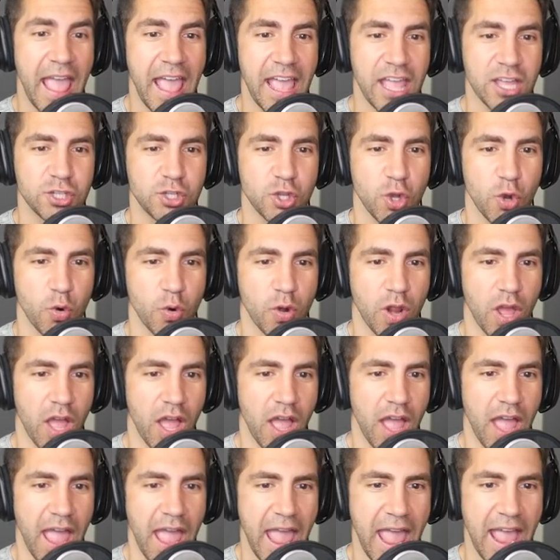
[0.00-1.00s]
And dude,
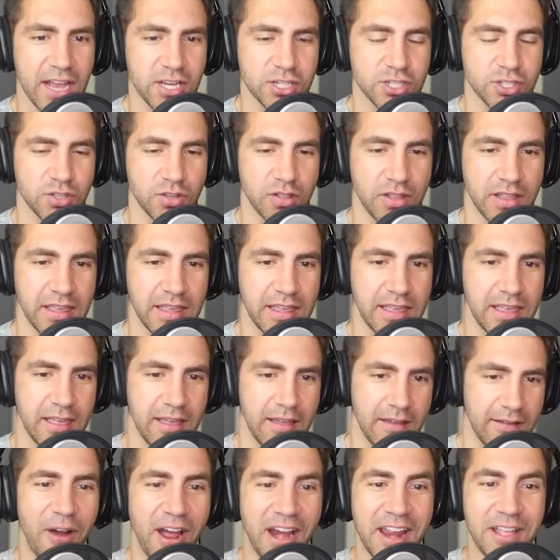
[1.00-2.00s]
actually,
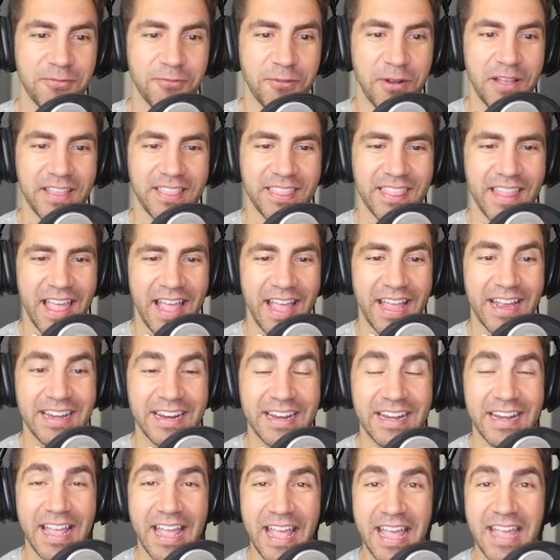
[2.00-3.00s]
what if we
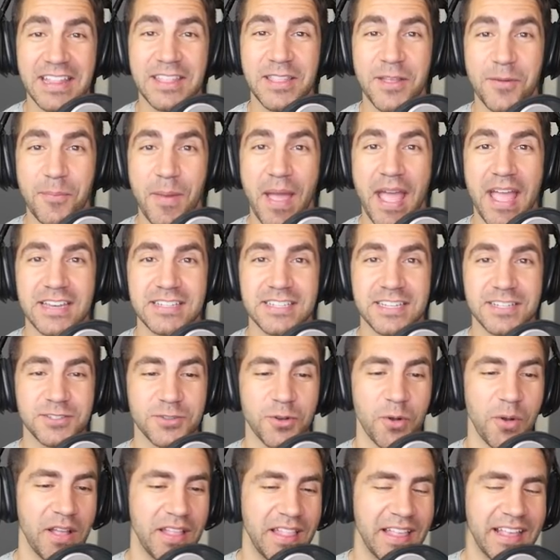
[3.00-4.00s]
landed in the magic
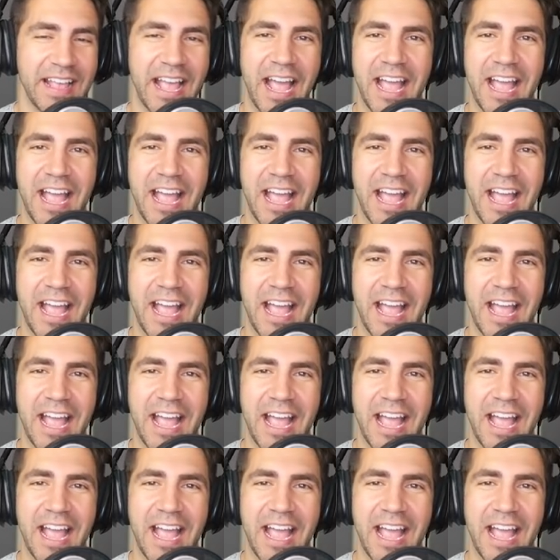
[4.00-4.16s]
toilet?